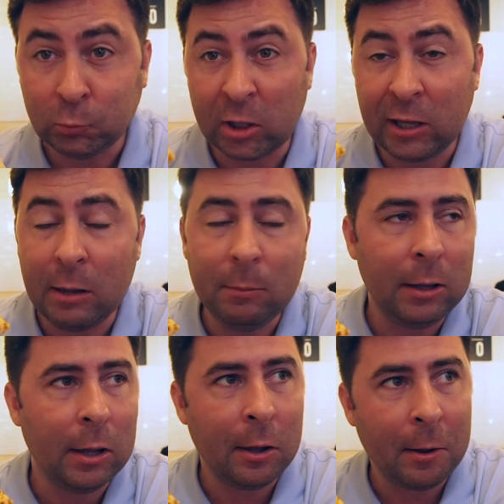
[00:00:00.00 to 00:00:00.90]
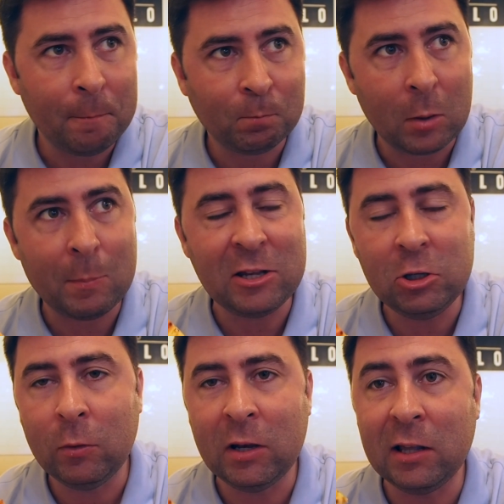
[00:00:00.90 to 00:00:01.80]
They gave me a
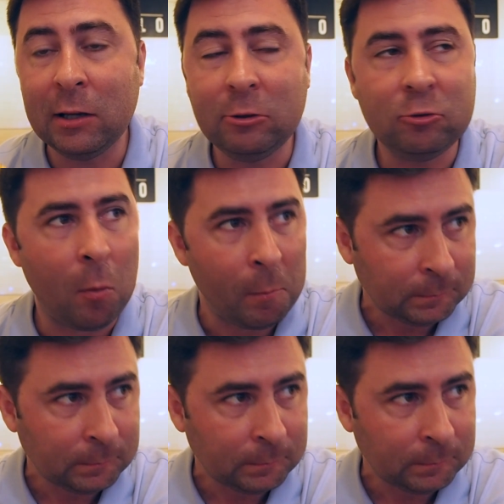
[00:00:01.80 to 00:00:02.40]
menu in English,